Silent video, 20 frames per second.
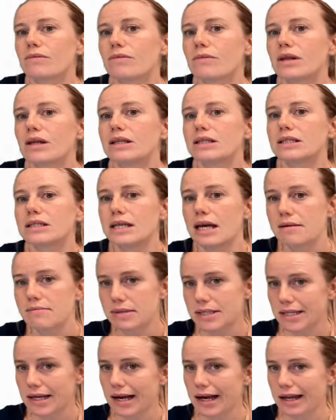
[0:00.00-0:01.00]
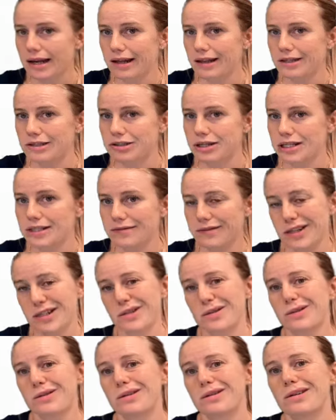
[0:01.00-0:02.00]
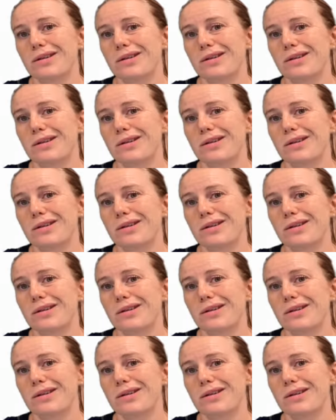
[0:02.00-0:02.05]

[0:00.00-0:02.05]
Same side of the transversal,